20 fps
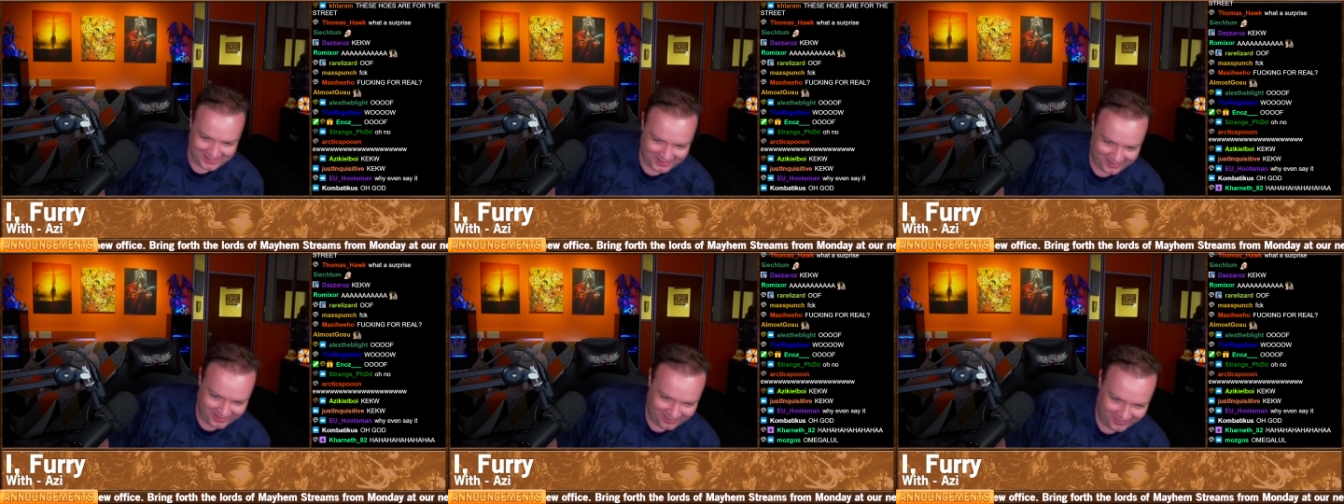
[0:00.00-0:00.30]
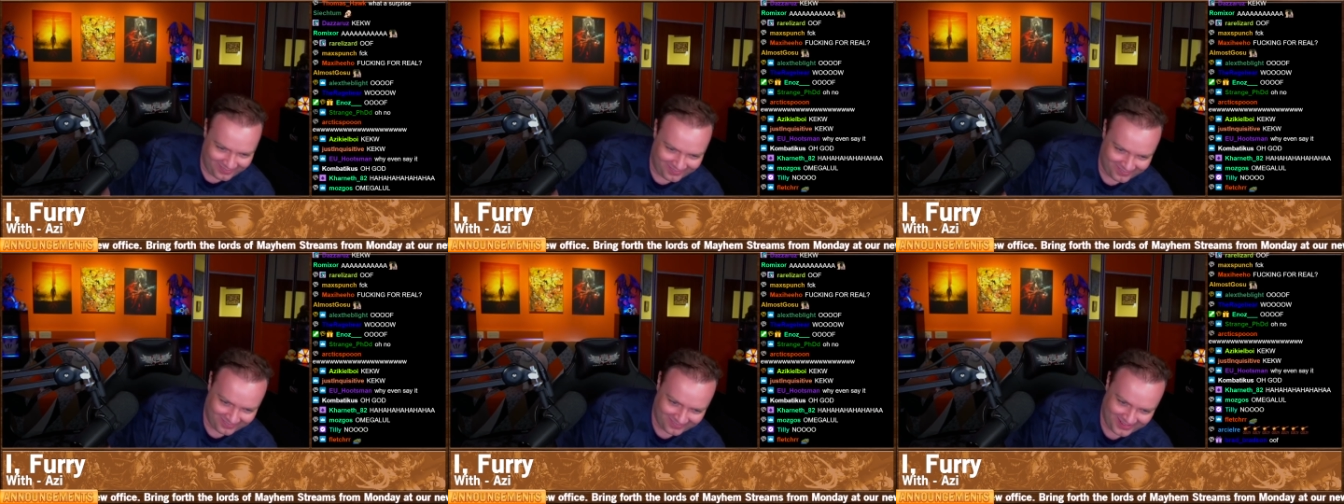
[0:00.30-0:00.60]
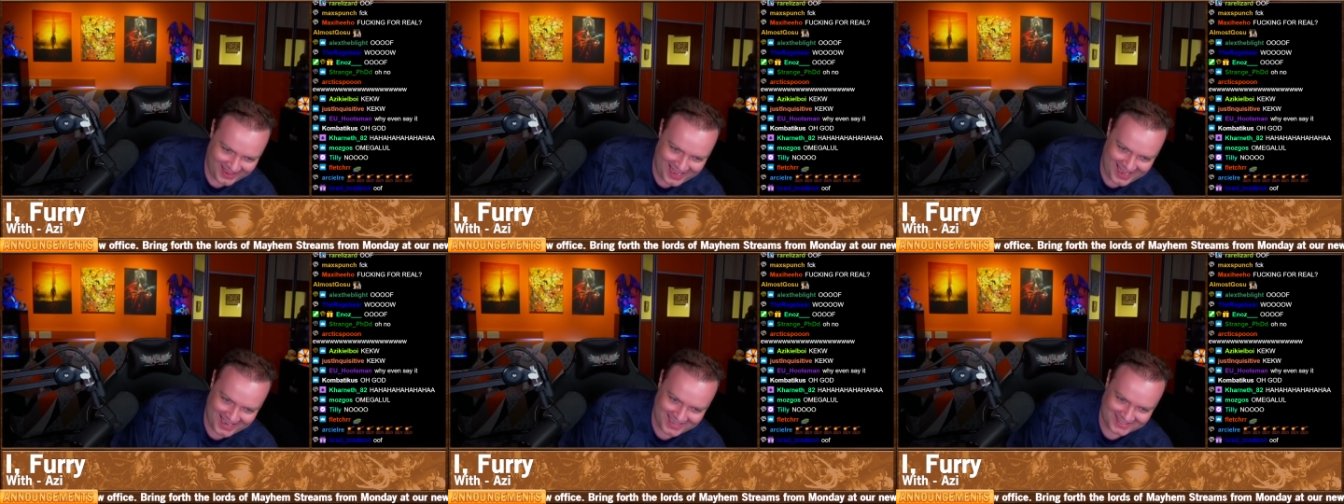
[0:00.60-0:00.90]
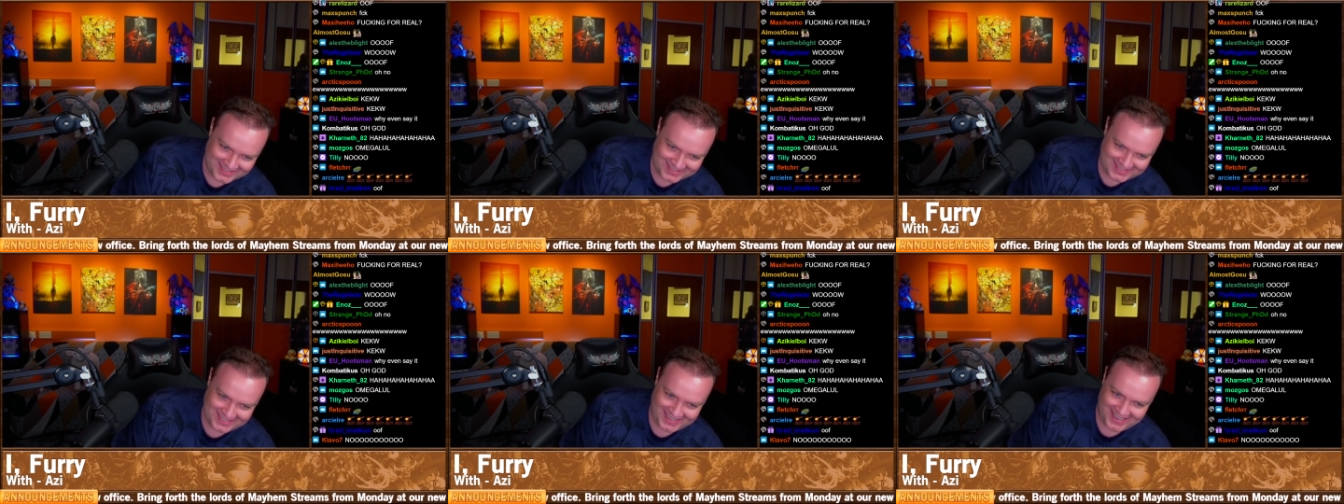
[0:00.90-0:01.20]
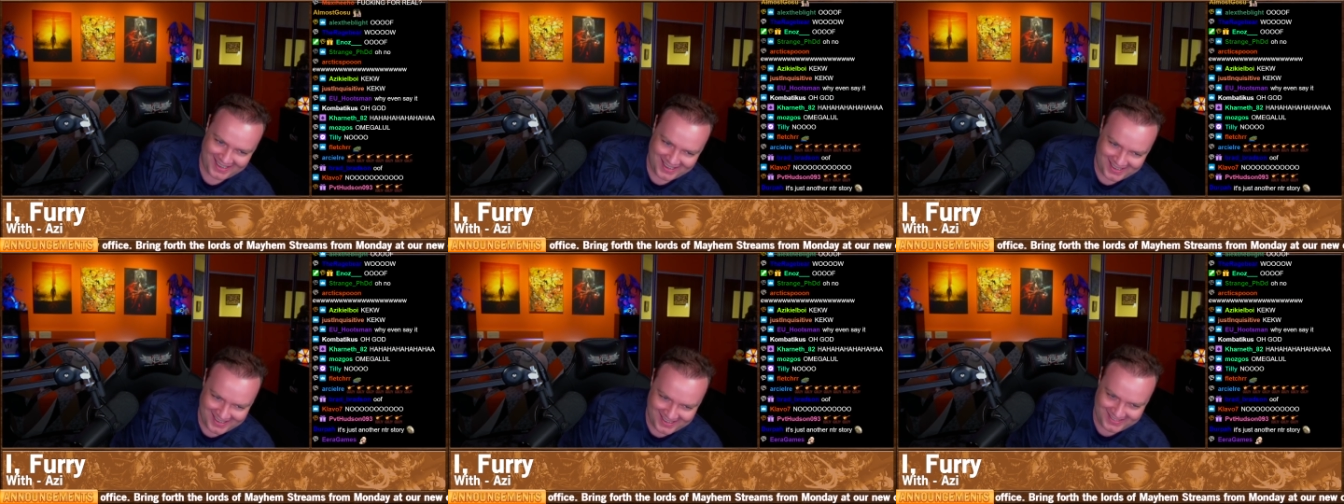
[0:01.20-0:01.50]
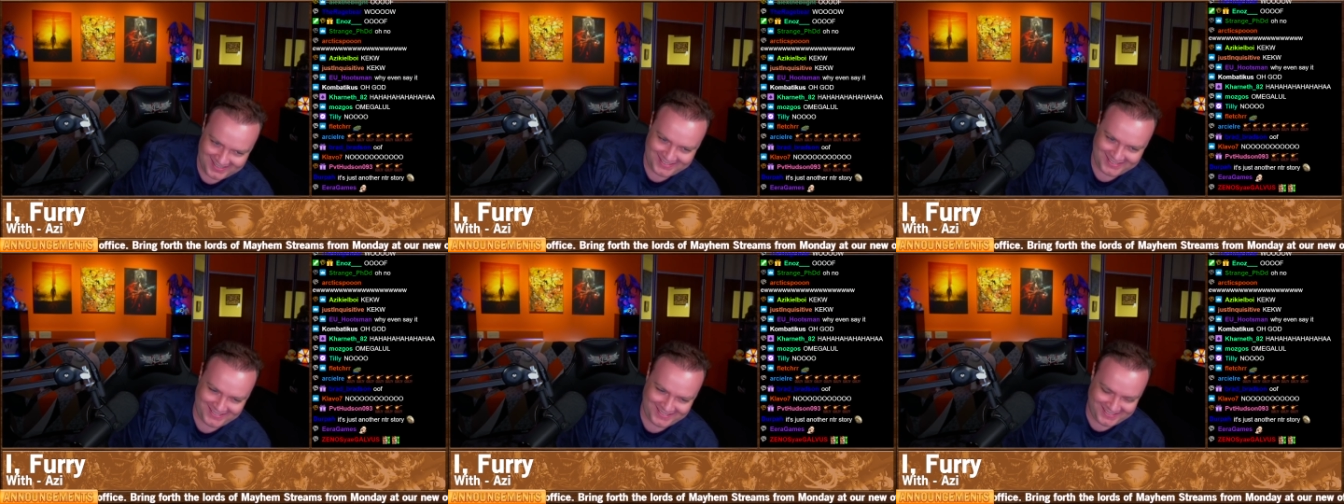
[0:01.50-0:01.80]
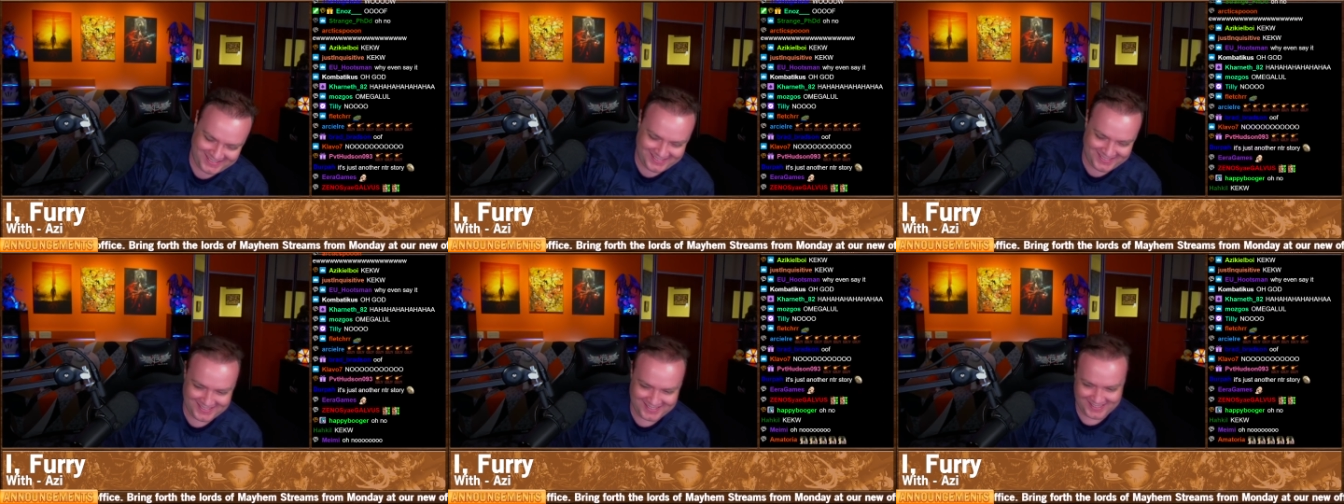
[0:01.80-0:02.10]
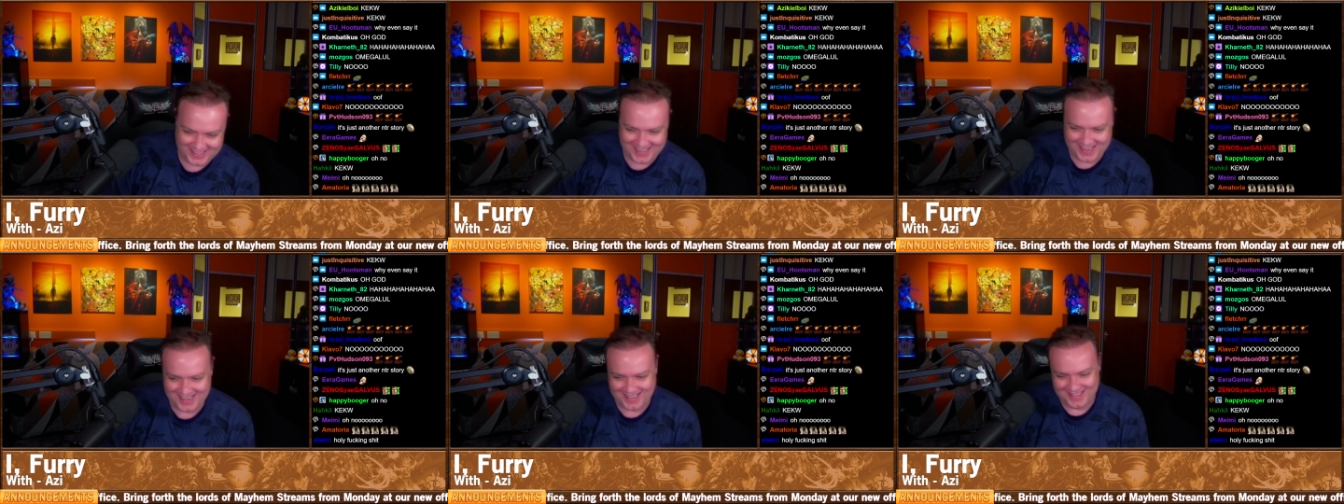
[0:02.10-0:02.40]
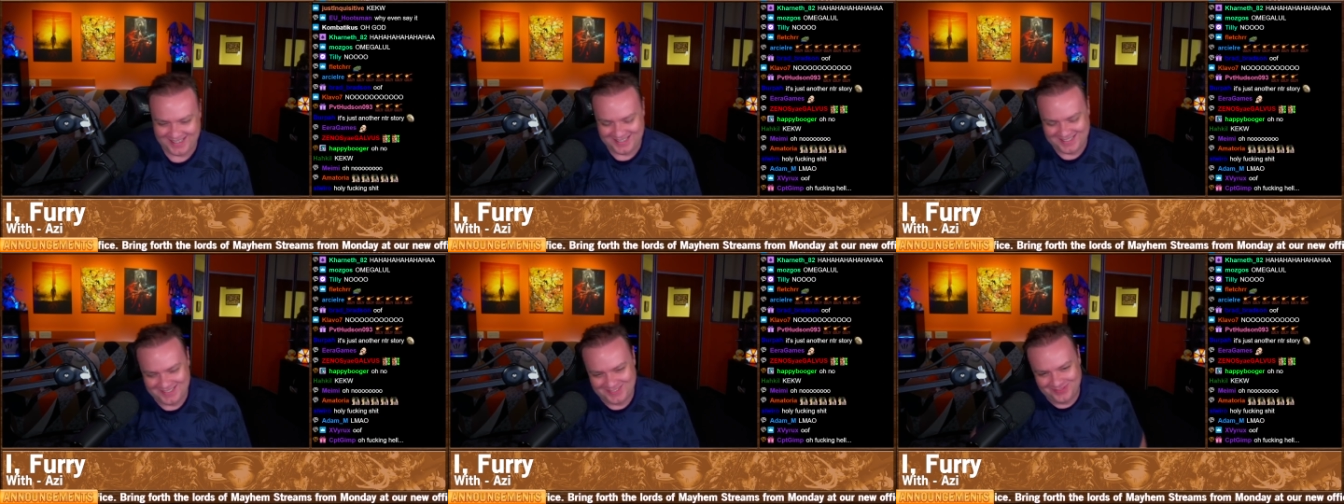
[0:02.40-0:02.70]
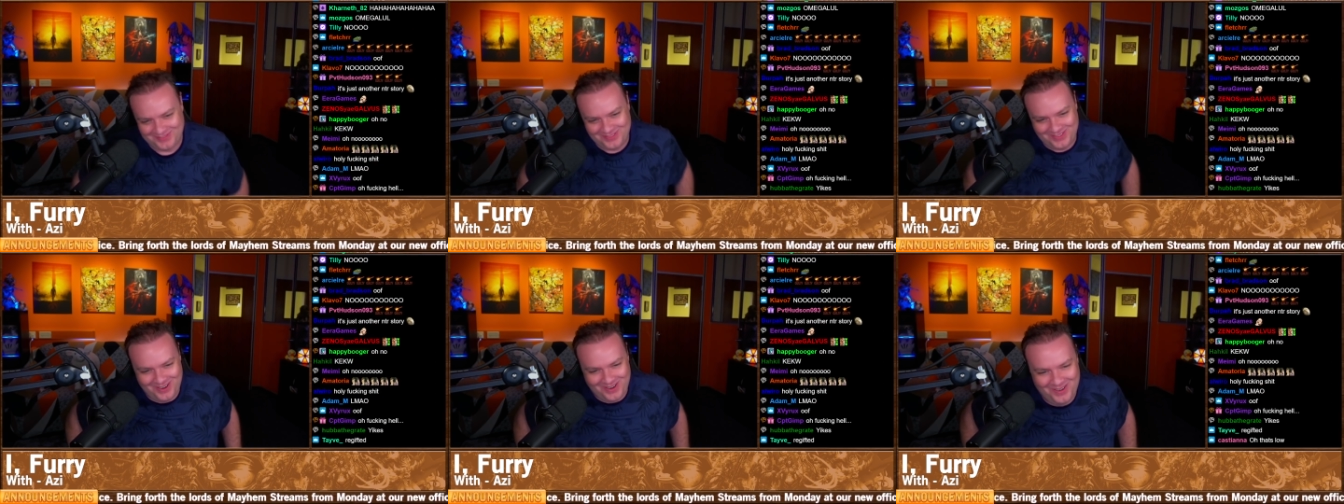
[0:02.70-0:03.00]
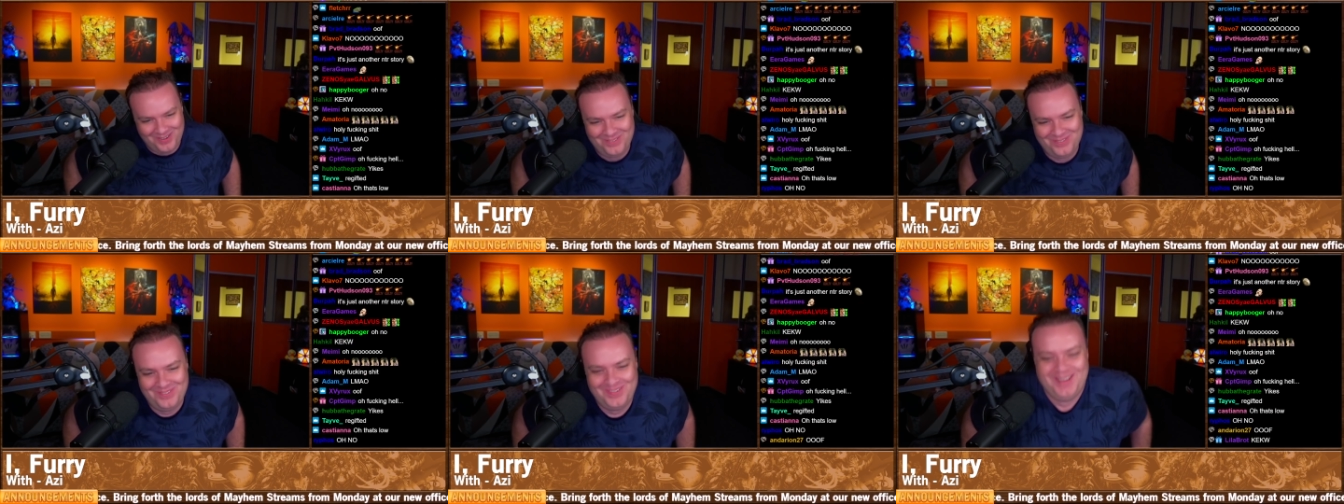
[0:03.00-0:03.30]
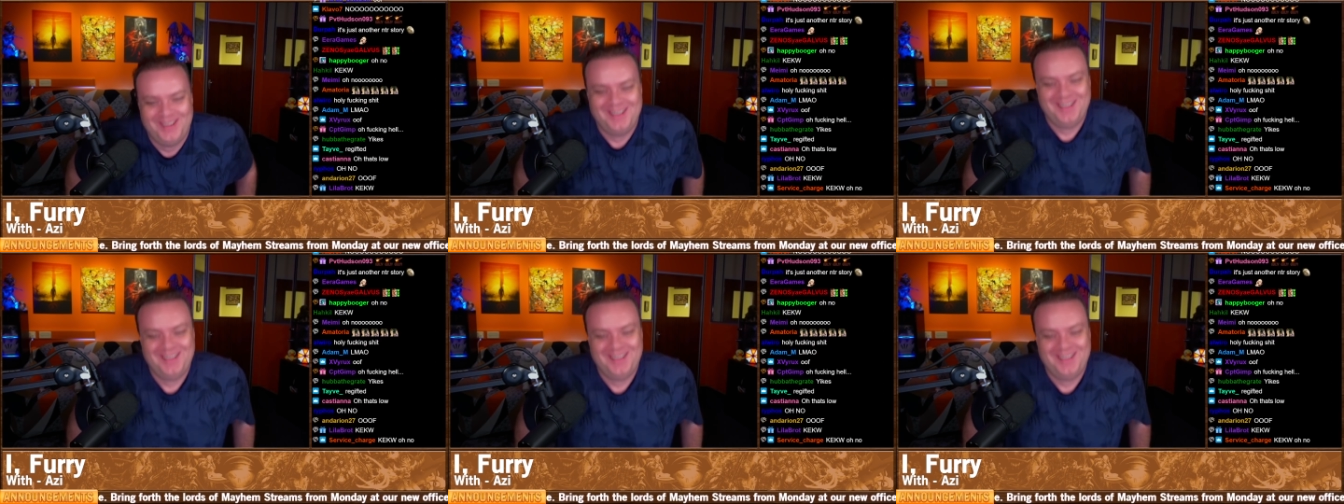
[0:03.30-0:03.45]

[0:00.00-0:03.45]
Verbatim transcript: Oh, that is harsh. That is rough.